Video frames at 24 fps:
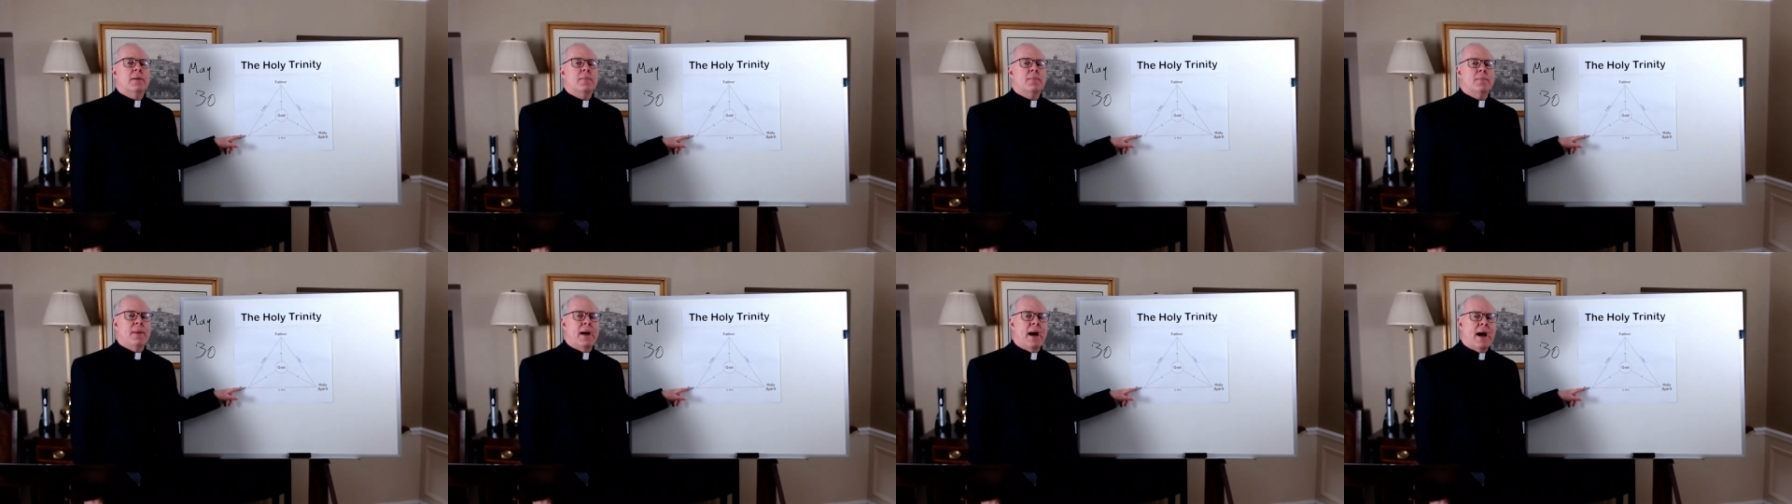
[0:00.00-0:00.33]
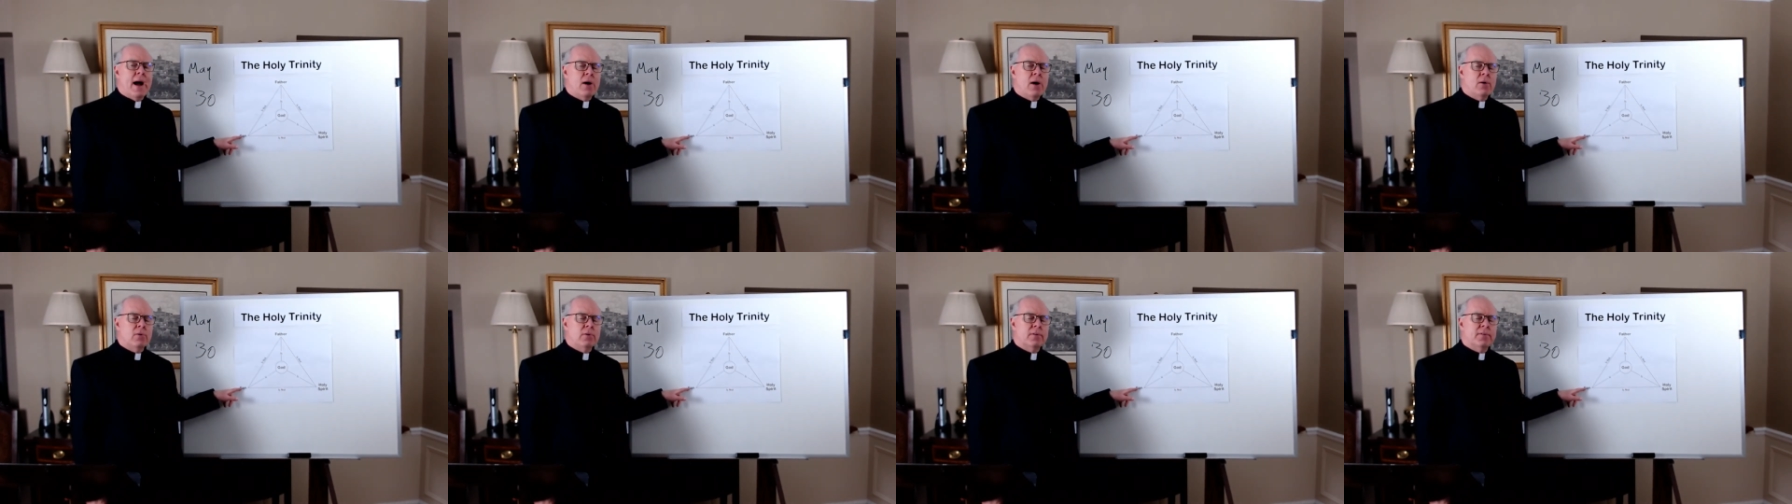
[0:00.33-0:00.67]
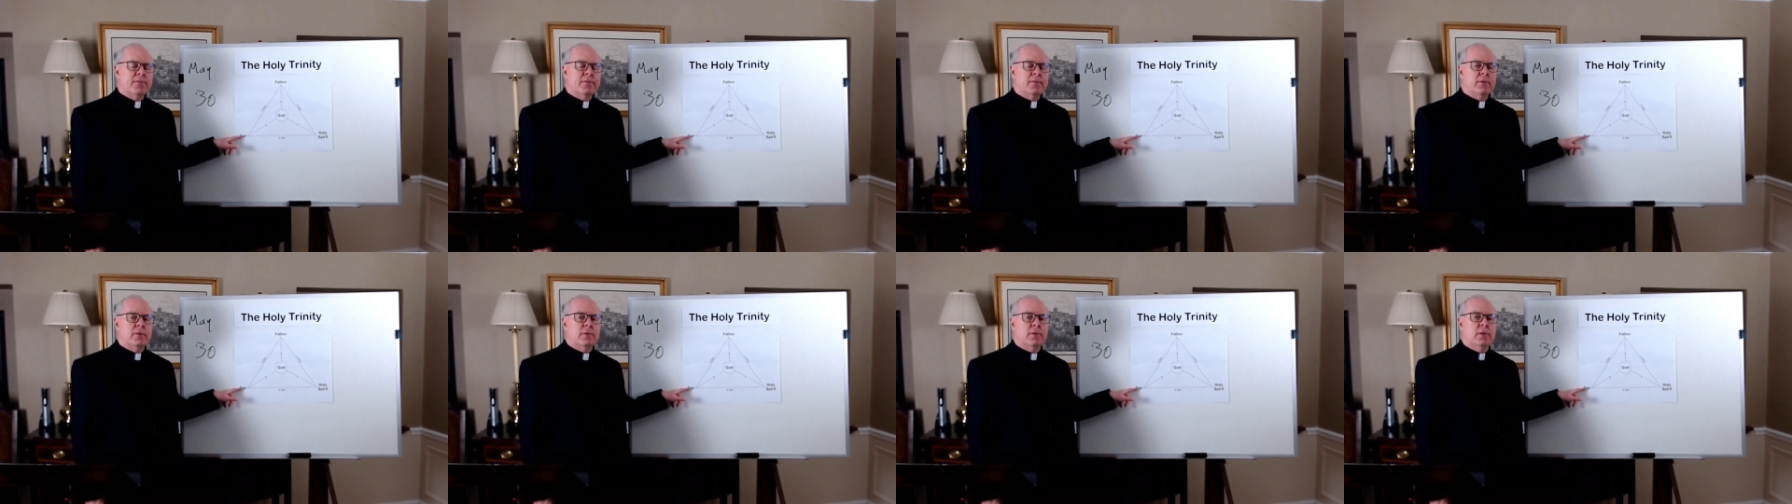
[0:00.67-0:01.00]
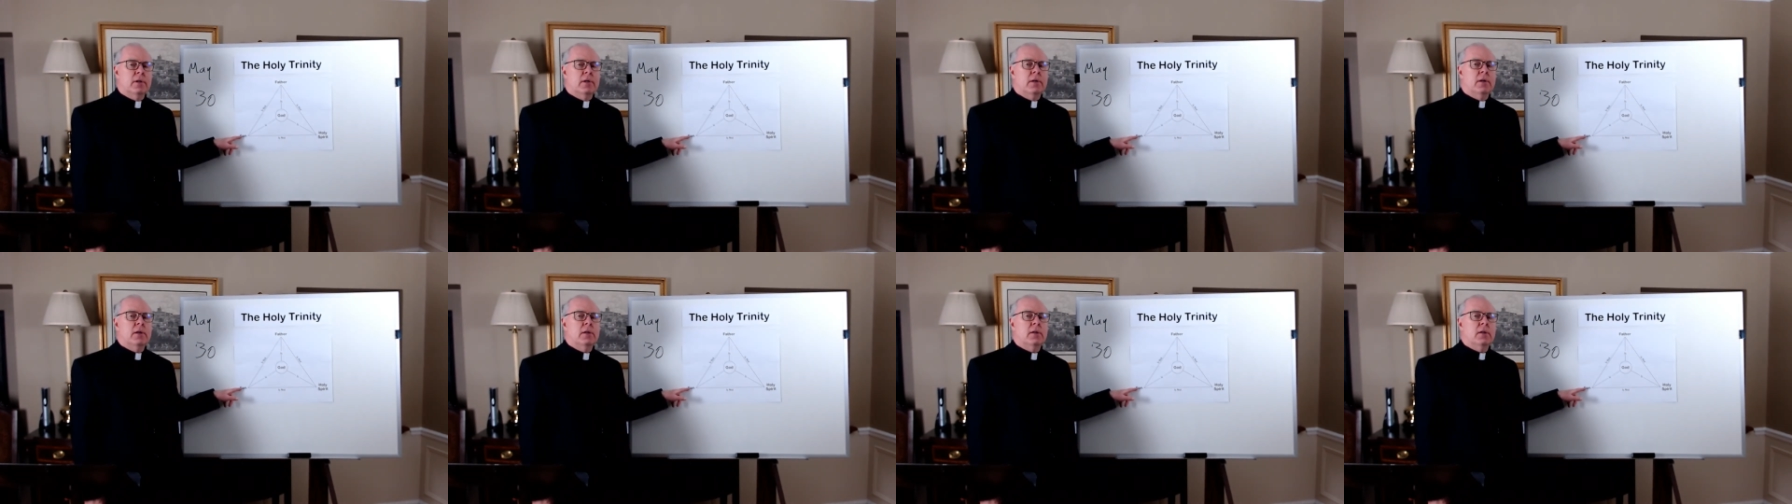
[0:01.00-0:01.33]

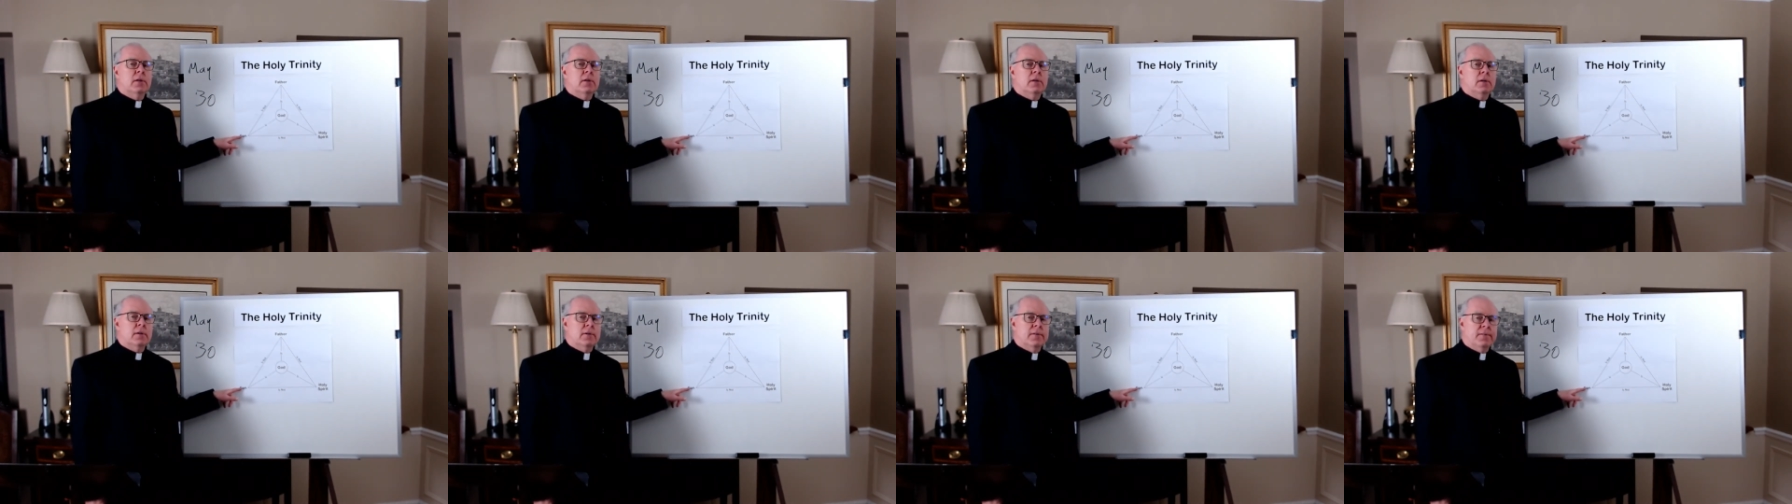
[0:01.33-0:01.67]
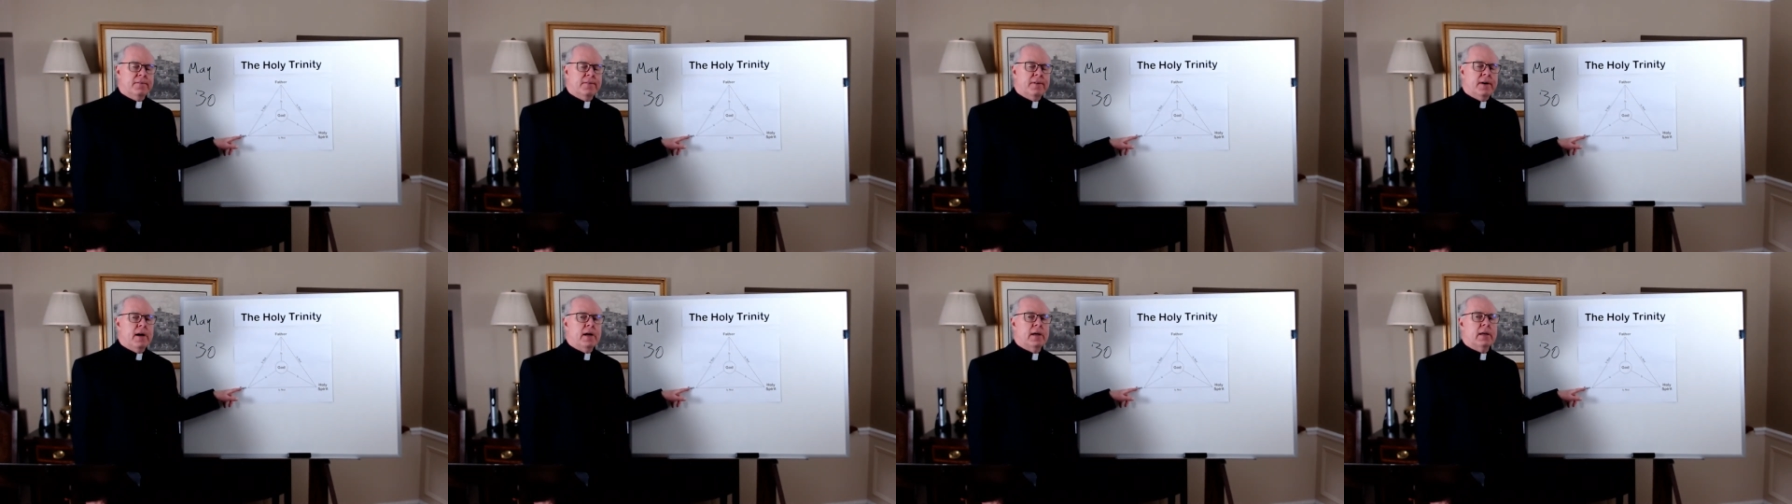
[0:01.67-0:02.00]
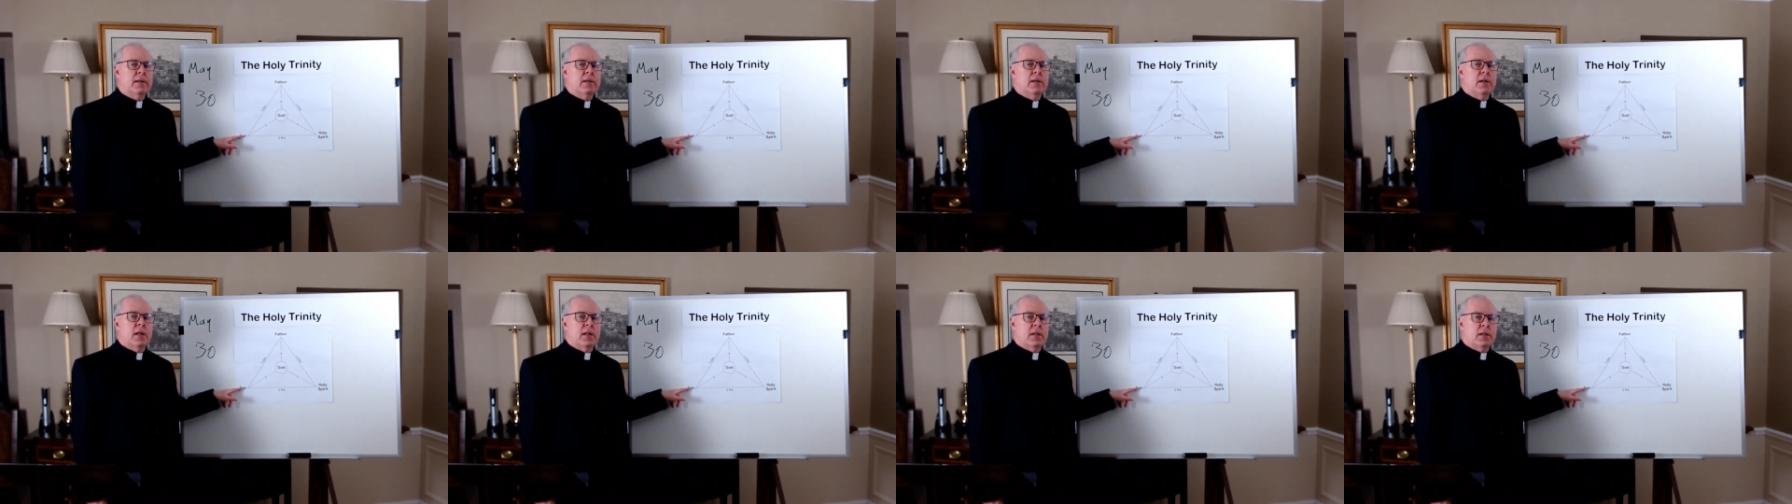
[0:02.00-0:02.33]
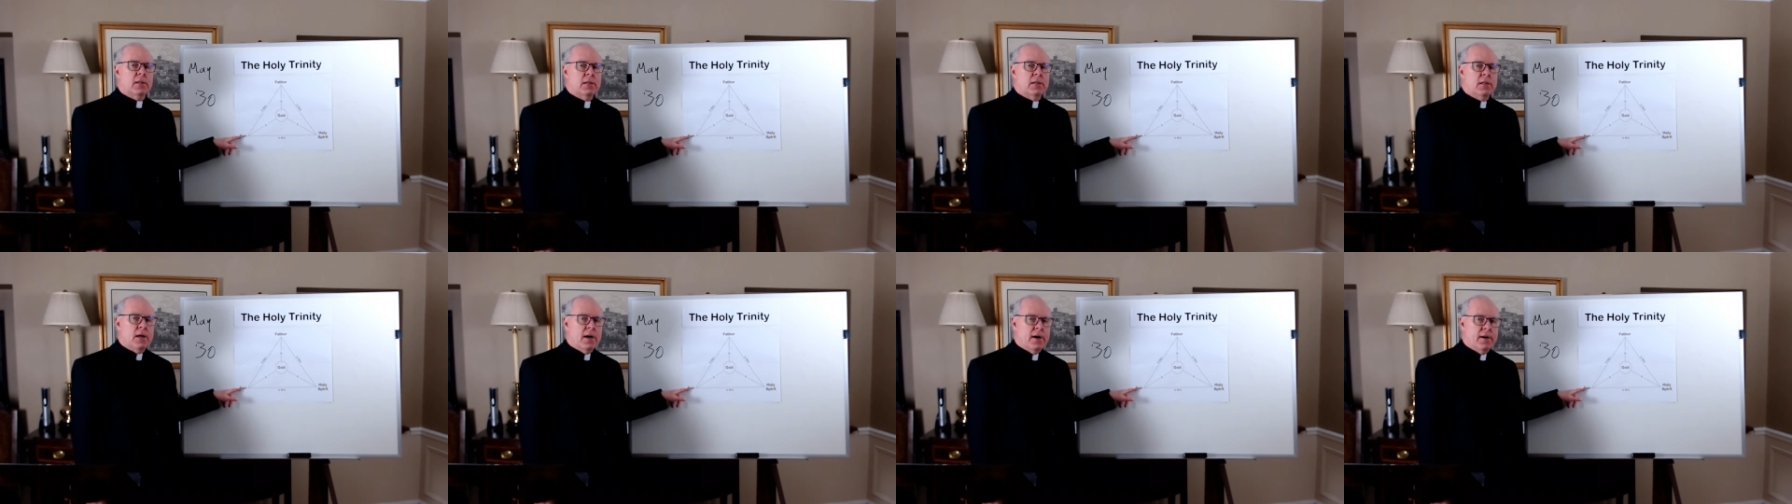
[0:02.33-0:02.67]
powerful divine
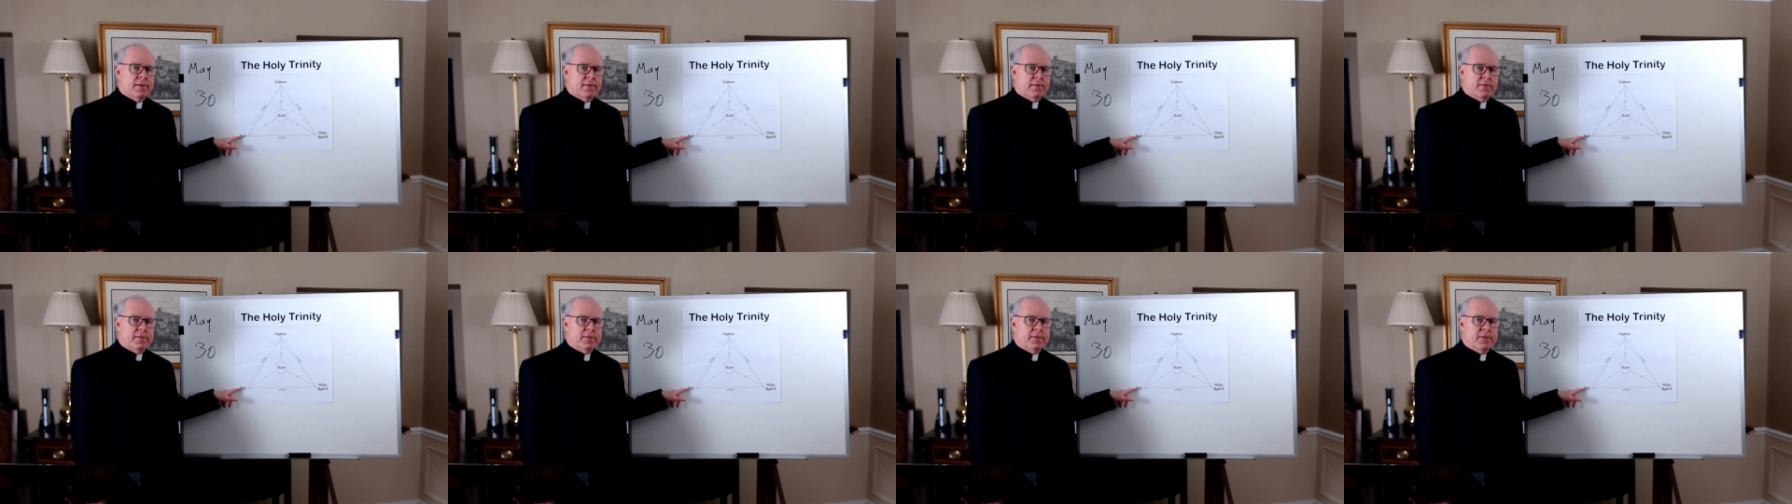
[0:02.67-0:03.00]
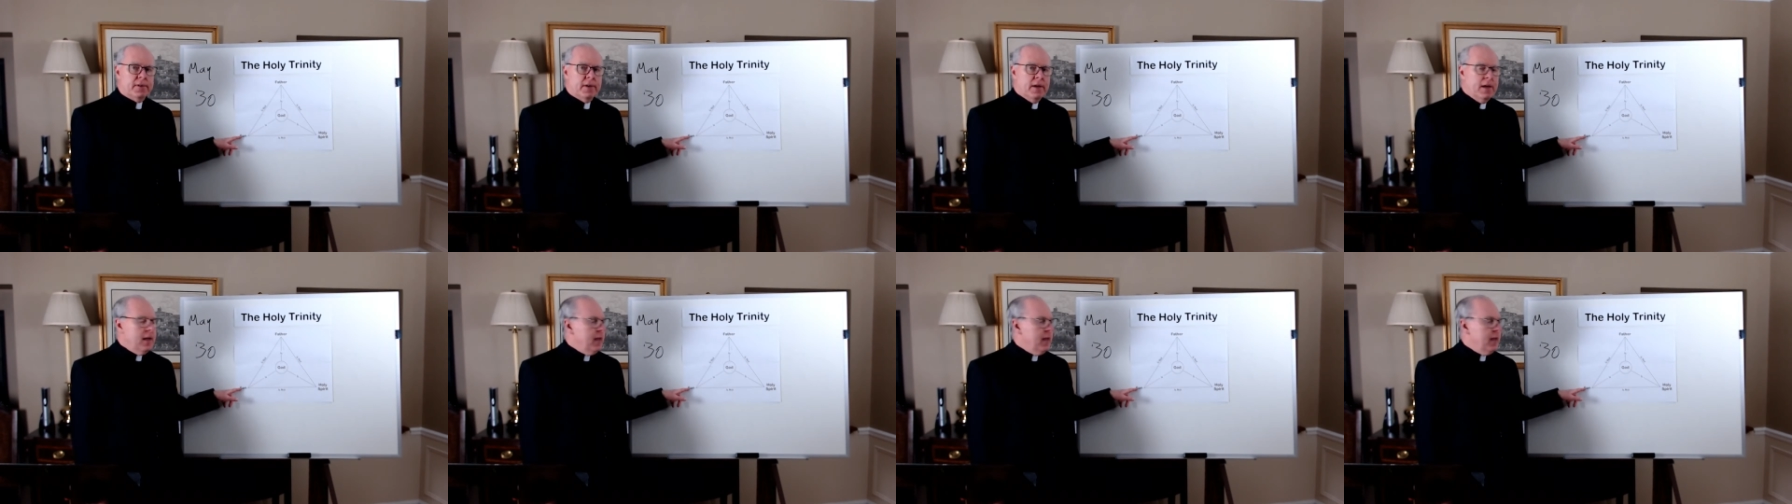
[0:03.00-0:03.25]
love.